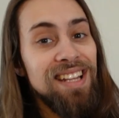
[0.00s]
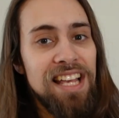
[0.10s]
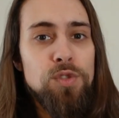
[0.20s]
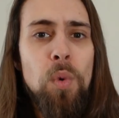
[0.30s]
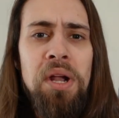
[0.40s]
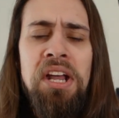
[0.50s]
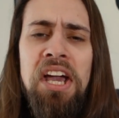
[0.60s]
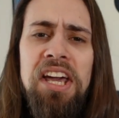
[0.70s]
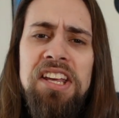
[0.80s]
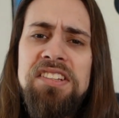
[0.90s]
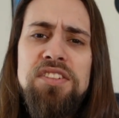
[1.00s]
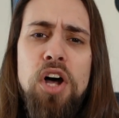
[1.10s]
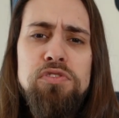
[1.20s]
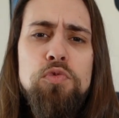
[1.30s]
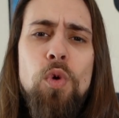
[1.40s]
last one, it is
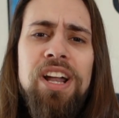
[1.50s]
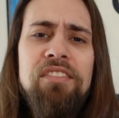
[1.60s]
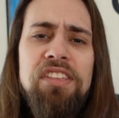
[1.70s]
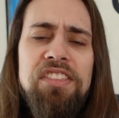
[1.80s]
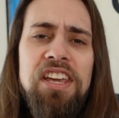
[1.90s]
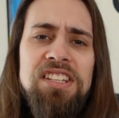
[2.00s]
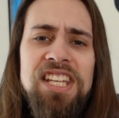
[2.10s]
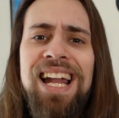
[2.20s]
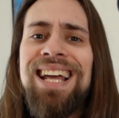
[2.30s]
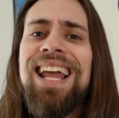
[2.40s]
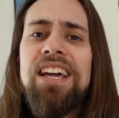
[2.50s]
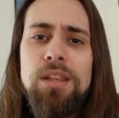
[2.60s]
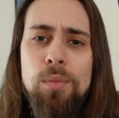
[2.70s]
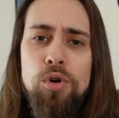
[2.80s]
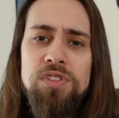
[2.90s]
not one of the things that I like
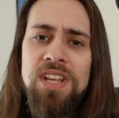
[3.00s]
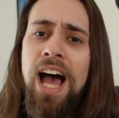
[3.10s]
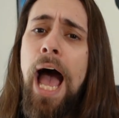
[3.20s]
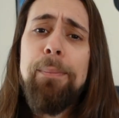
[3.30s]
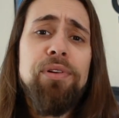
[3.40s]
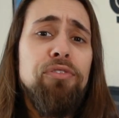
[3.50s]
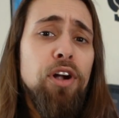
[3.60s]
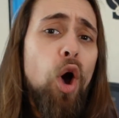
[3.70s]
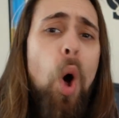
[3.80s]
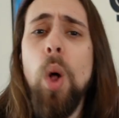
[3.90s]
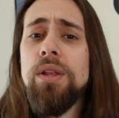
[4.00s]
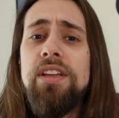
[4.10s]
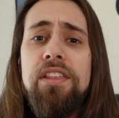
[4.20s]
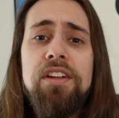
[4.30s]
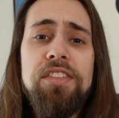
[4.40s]
the most. I prefer all
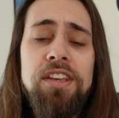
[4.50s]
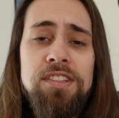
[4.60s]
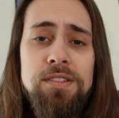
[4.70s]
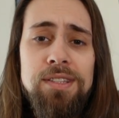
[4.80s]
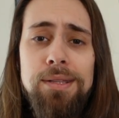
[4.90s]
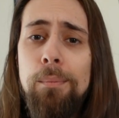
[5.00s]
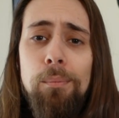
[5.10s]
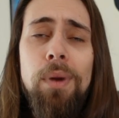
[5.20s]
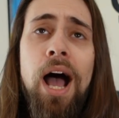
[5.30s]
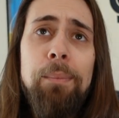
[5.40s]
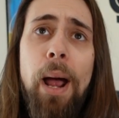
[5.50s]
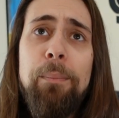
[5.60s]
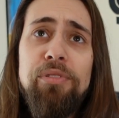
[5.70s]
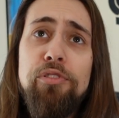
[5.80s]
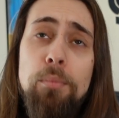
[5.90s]
the other things, I
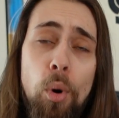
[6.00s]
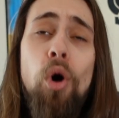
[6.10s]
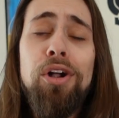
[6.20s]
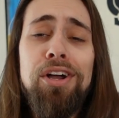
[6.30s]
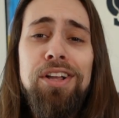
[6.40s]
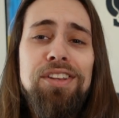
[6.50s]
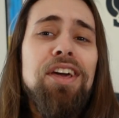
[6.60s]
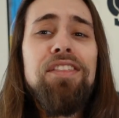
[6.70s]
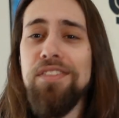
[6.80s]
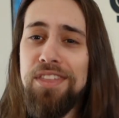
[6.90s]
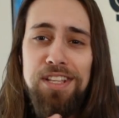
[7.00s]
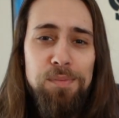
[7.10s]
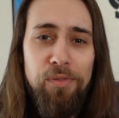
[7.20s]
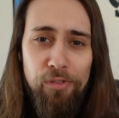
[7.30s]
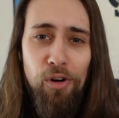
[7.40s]
prefer more the other things
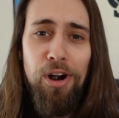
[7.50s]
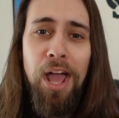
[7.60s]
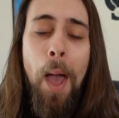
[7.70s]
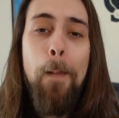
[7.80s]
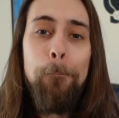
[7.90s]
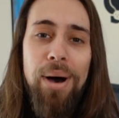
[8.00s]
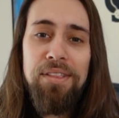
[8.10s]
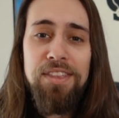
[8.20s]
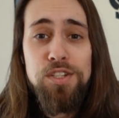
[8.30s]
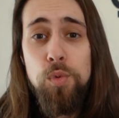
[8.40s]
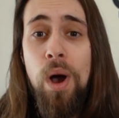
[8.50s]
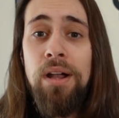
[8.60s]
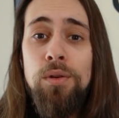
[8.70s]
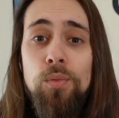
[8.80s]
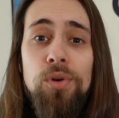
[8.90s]
before, but this
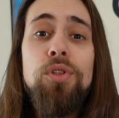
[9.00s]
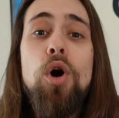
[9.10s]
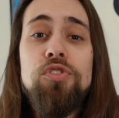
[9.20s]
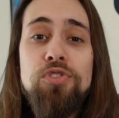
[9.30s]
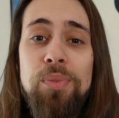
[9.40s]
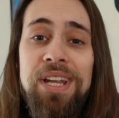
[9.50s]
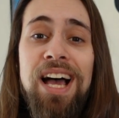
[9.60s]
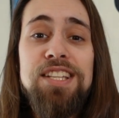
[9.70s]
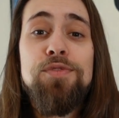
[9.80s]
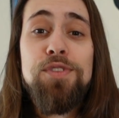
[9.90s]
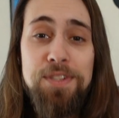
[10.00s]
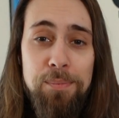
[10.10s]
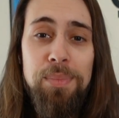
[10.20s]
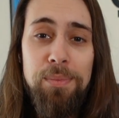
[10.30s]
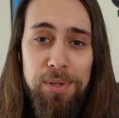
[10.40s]
one would also be nice for some
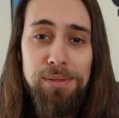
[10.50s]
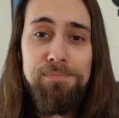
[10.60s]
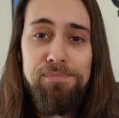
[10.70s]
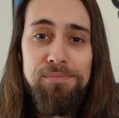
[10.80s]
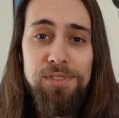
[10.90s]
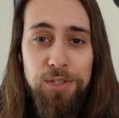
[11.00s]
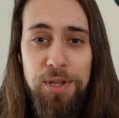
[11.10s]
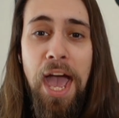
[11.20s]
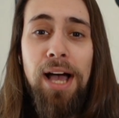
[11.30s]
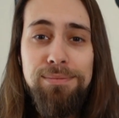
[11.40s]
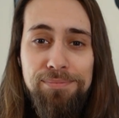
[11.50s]
people. So yeah.